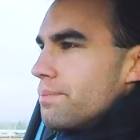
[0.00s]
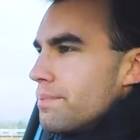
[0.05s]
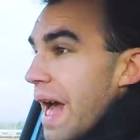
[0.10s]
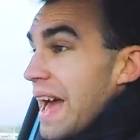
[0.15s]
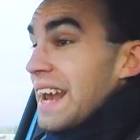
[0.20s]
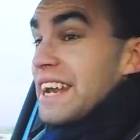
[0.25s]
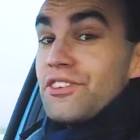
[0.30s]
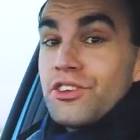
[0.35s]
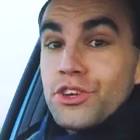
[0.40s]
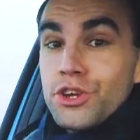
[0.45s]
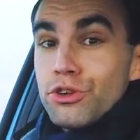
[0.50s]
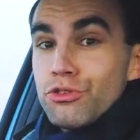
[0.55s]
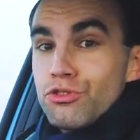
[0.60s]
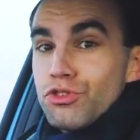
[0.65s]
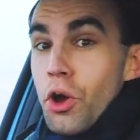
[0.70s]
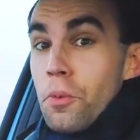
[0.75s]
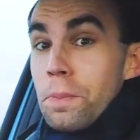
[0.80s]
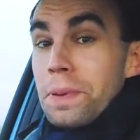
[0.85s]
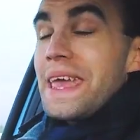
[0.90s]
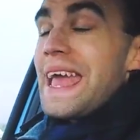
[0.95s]
And it's a good
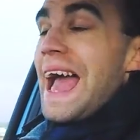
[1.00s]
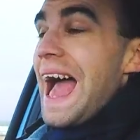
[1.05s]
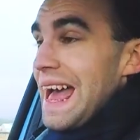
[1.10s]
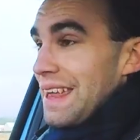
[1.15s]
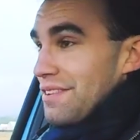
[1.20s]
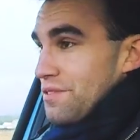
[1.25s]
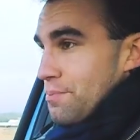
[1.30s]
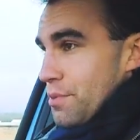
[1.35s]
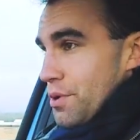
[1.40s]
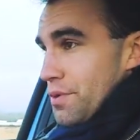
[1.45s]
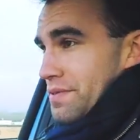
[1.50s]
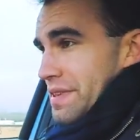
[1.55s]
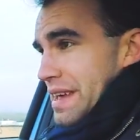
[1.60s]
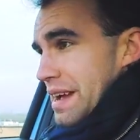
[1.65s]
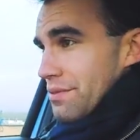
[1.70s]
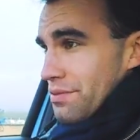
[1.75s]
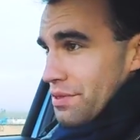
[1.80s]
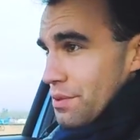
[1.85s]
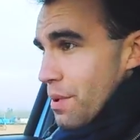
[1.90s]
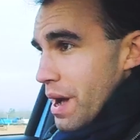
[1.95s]
job he has moved
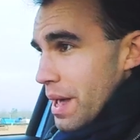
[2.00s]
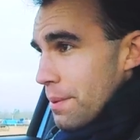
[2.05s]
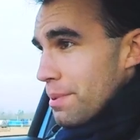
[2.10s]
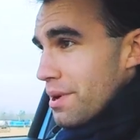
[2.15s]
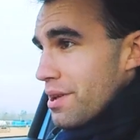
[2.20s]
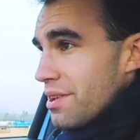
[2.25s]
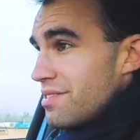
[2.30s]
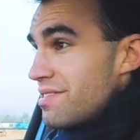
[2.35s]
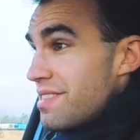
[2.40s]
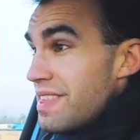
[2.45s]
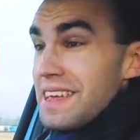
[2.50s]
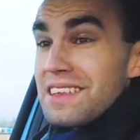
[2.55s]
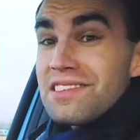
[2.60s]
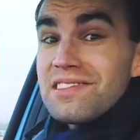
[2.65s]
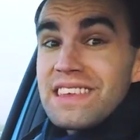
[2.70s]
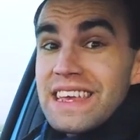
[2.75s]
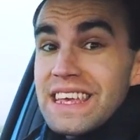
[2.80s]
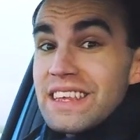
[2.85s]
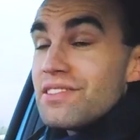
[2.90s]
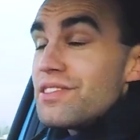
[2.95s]
out of the way, because
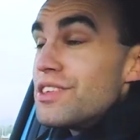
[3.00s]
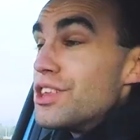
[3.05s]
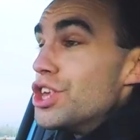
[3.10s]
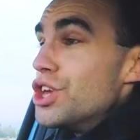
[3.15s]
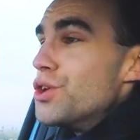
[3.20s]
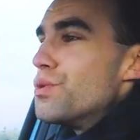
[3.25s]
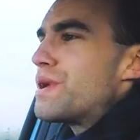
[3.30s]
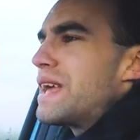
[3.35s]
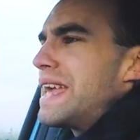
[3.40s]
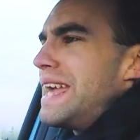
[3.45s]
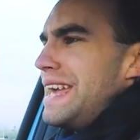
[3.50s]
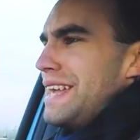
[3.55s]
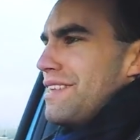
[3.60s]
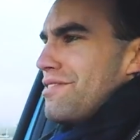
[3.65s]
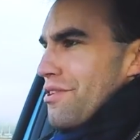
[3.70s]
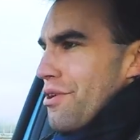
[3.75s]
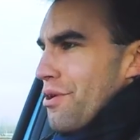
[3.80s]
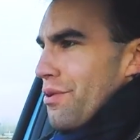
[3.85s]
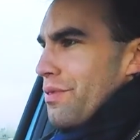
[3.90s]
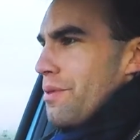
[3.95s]
this is the new
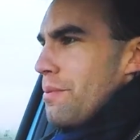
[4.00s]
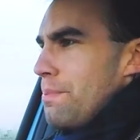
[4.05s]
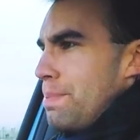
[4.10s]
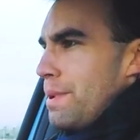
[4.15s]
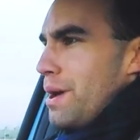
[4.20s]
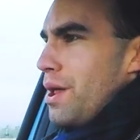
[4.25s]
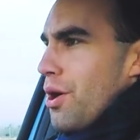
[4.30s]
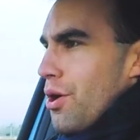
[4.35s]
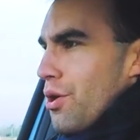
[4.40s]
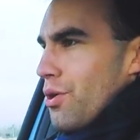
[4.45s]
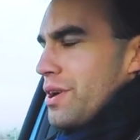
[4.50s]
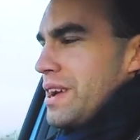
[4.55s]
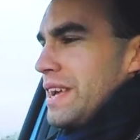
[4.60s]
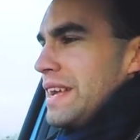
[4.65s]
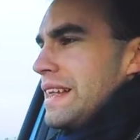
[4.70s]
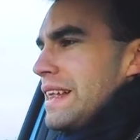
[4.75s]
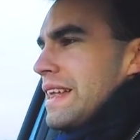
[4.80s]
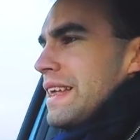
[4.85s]
kid on the block.